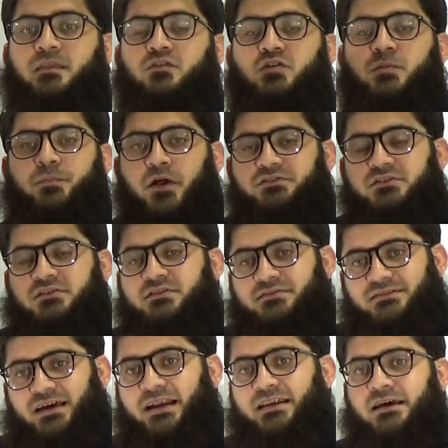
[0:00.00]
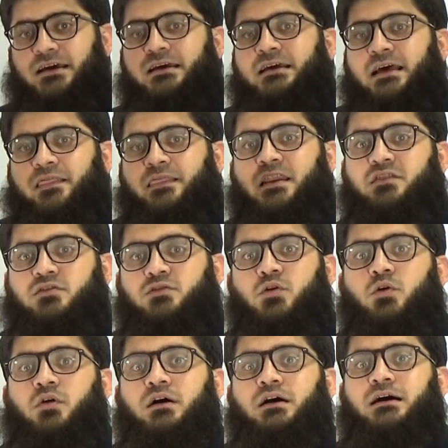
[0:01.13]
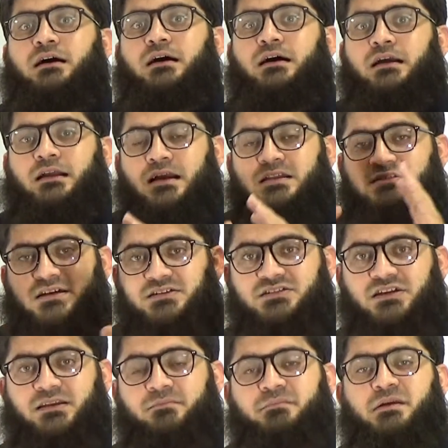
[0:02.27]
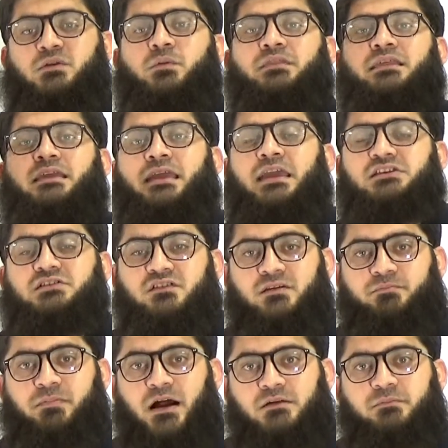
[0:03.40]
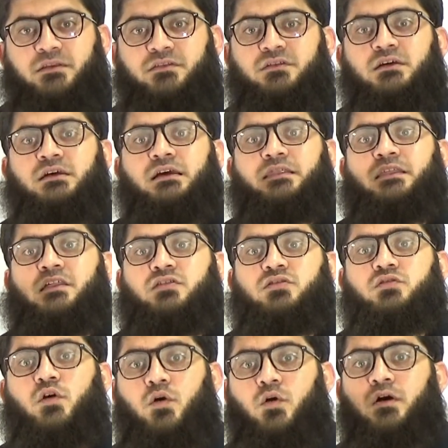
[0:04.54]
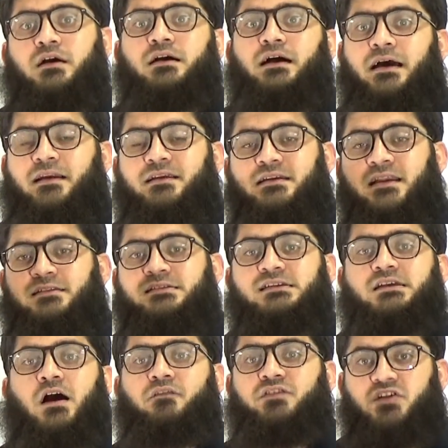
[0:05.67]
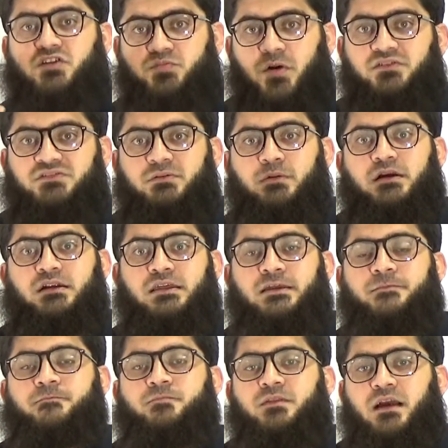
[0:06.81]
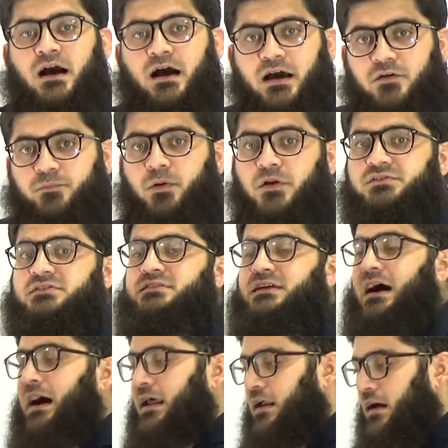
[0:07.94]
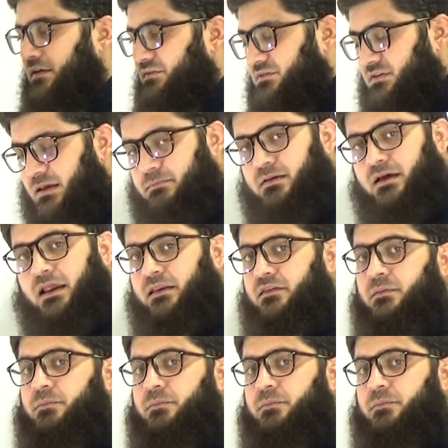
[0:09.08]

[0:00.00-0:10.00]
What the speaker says: So process is set. There is no conjunction between each of the departments. There is no redundancy of the responsibility. Processes are streamlined.